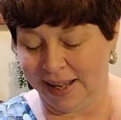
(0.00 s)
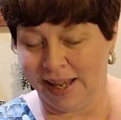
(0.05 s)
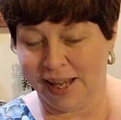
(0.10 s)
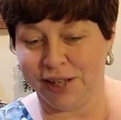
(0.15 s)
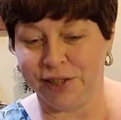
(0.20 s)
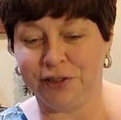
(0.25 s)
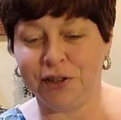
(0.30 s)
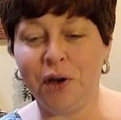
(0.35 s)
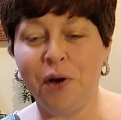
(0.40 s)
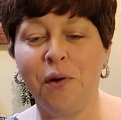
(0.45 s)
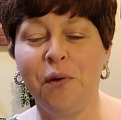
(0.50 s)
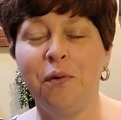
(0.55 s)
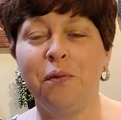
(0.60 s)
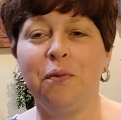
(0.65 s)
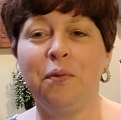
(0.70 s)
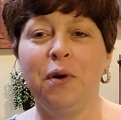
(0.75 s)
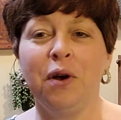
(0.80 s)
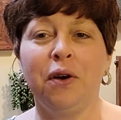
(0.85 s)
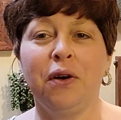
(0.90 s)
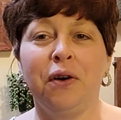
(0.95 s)
so
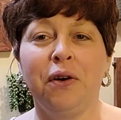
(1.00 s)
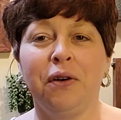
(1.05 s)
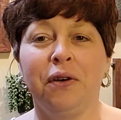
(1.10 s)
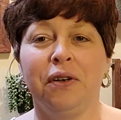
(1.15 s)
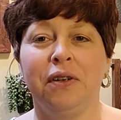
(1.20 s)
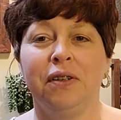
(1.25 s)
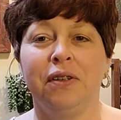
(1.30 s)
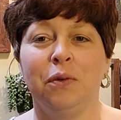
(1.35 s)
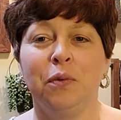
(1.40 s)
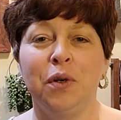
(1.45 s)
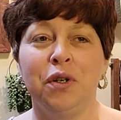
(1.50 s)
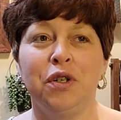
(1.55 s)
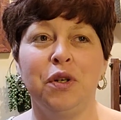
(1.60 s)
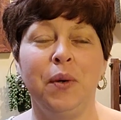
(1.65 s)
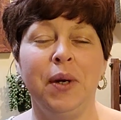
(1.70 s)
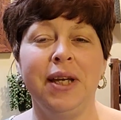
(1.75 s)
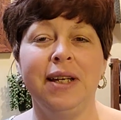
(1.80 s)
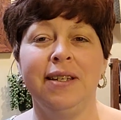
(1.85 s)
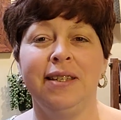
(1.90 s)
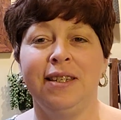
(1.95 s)
we're
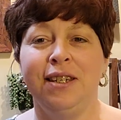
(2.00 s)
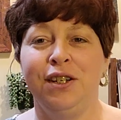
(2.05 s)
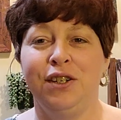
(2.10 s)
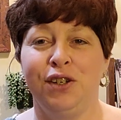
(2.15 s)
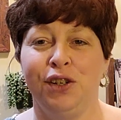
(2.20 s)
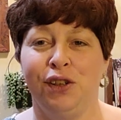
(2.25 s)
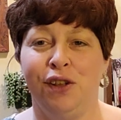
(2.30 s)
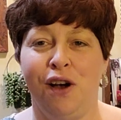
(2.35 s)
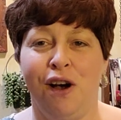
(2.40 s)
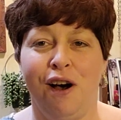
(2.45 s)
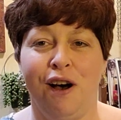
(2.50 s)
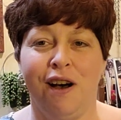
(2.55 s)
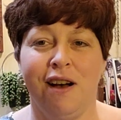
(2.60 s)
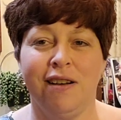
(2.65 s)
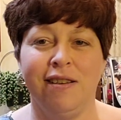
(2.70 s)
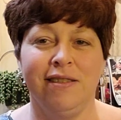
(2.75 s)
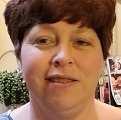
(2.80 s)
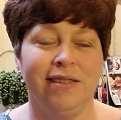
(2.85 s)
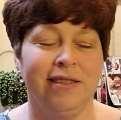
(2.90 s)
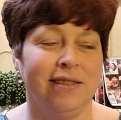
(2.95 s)
doing a stitch
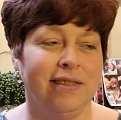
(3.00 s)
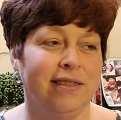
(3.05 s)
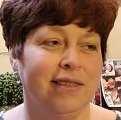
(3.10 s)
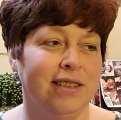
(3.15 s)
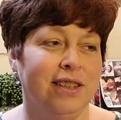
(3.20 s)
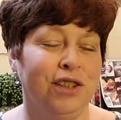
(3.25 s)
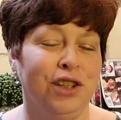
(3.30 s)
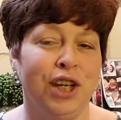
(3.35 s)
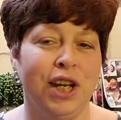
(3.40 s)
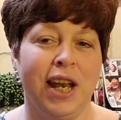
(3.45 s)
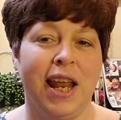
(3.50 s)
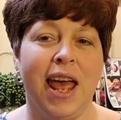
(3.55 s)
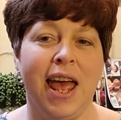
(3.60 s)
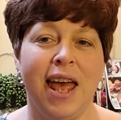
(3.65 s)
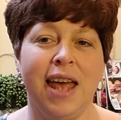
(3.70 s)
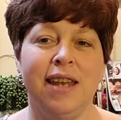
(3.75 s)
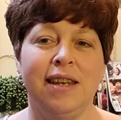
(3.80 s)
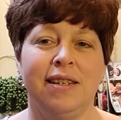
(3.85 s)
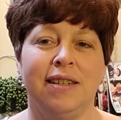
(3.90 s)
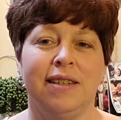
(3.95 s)
along.
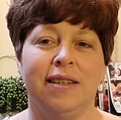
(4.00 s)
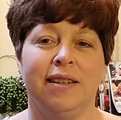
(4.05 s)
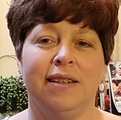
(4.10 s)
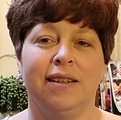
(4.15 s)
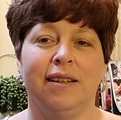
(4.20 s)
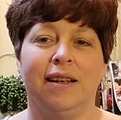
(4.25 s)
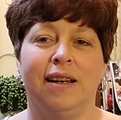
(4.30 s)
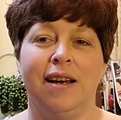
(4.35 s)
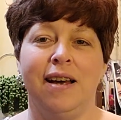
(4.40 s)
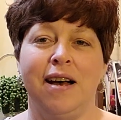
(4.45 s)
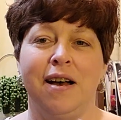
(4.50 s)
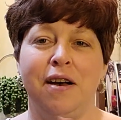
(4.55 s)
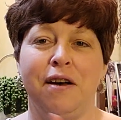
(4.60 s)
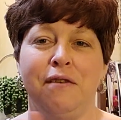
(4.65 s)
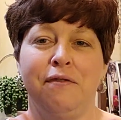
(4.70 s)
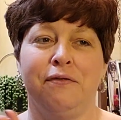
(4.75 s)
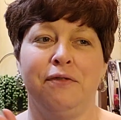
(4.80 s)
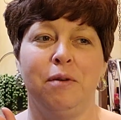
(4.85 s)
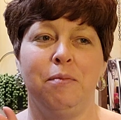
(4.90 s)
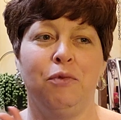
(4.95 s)
Jeanette
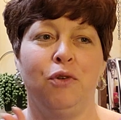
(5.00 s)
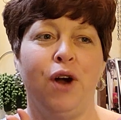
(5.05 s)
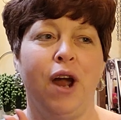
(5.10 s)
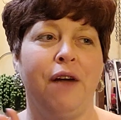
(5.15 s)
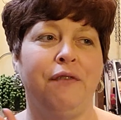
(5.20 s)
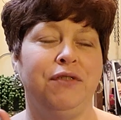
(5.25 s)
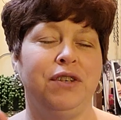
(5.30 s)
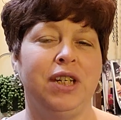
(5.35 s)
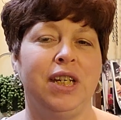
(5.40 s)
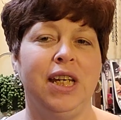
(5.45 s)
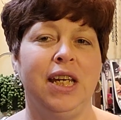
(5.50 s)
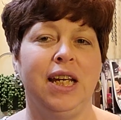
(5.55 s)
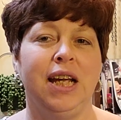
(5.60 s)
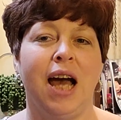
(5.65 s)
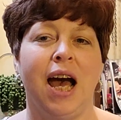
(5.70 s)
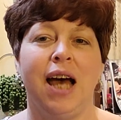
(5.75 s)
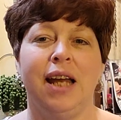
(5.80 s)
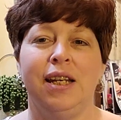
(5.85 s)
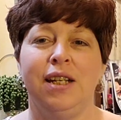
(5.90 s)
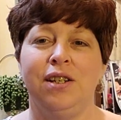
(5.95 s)
from Crafty
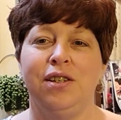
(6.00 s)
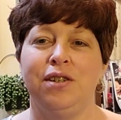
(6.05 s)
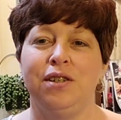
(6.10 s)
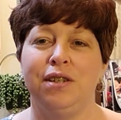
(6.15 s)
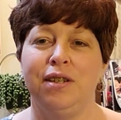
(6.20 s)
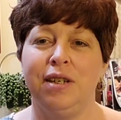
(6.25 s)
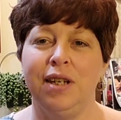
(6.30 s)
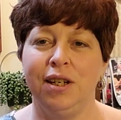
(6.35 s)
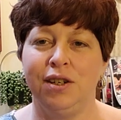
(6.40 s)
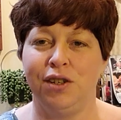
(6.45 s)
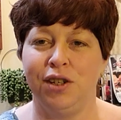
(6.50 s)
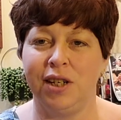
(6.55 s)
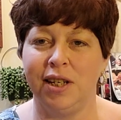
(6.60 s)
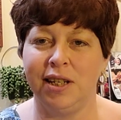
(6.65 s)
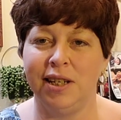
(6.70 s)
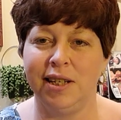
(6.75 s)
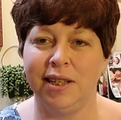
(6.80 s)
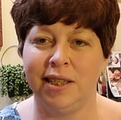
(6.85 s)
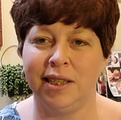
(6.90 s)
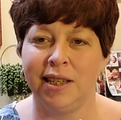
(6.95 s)
Cottage
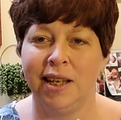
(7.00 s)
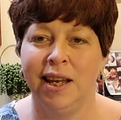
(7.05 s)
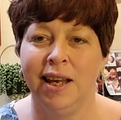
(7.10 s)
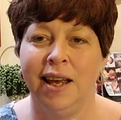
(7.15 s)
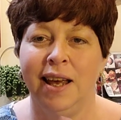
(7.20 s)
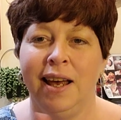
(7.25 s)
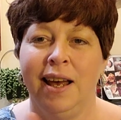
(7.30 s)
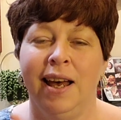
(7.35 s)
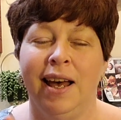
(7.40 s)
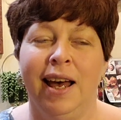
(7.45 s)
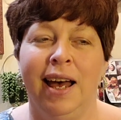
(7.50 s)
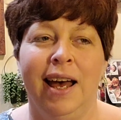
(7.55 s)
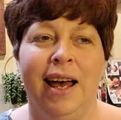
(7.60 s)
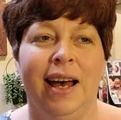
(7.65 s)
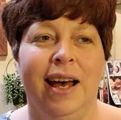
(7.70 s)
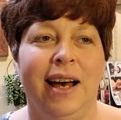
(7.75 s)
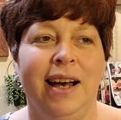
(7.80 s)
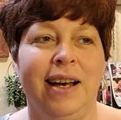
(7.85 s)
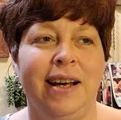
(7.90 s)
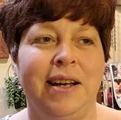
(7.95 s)
Stitches,
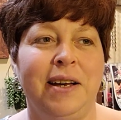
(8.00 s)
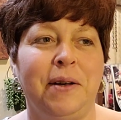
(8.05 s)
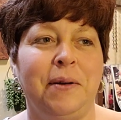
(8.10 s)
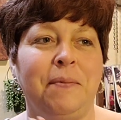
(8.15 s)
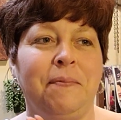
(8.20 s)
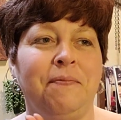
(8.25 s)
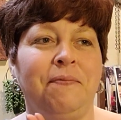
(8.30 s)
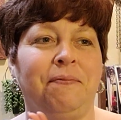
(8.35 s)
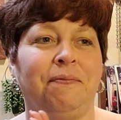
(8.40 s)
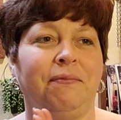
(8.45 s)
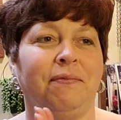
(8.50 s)
and